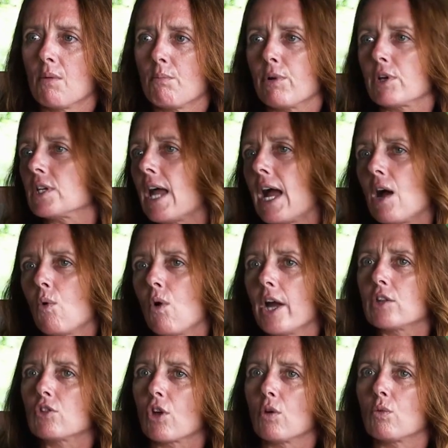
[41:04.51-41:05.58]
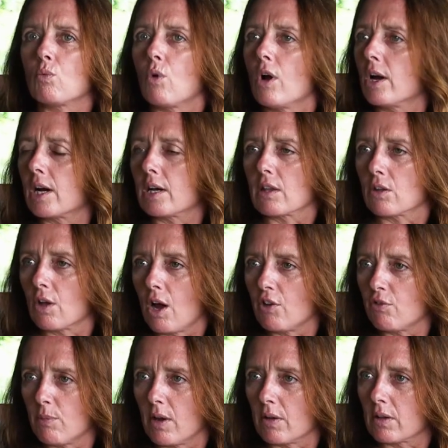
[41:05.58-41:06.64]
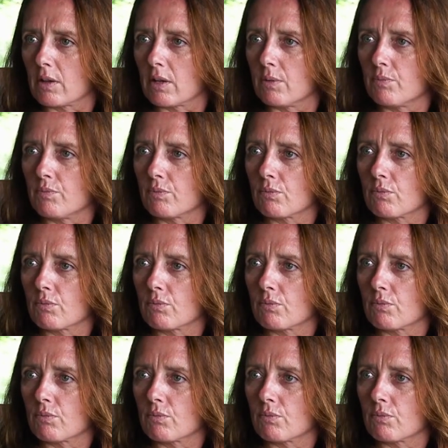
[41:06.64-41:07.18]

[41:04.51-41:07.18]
But now I don't work as a dive master.